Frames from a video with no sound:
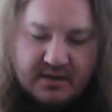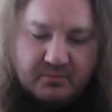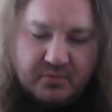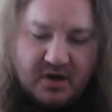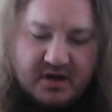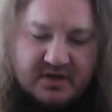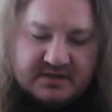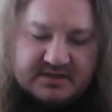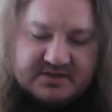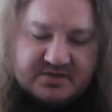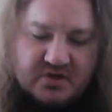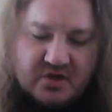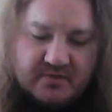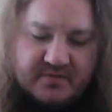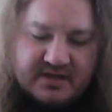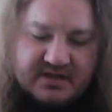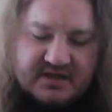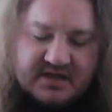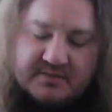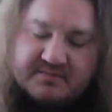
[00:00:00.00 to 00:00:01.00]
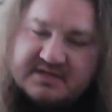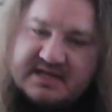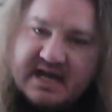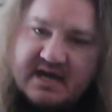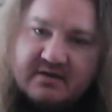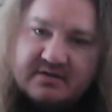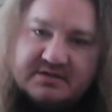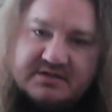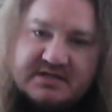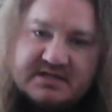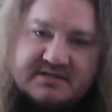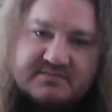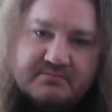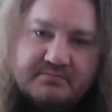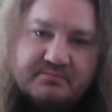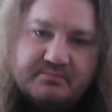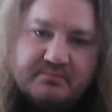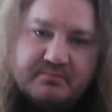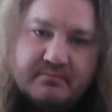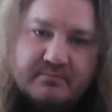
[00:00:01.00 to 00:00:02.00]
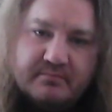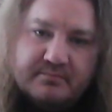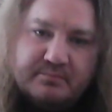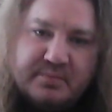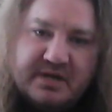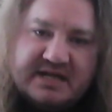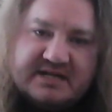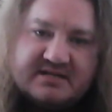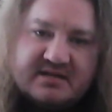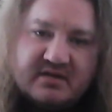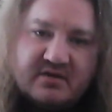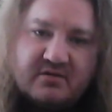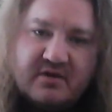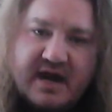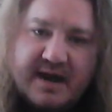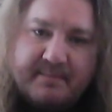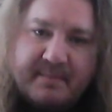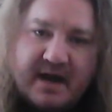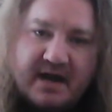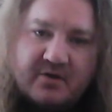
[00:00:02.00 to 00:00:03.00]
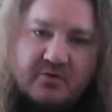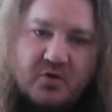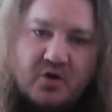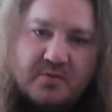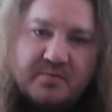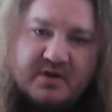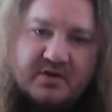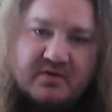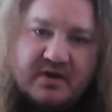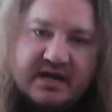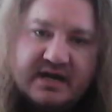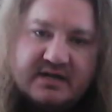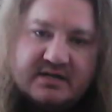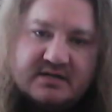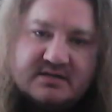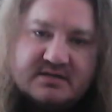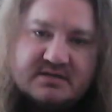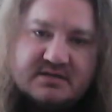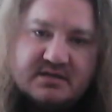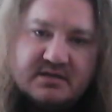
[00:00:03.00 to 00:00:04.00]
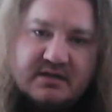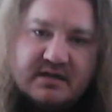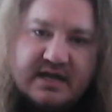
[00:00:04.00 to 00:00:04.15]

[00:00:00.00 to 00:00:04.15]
Braun Strowman comes out and just beats the crap out of Roman Reigns.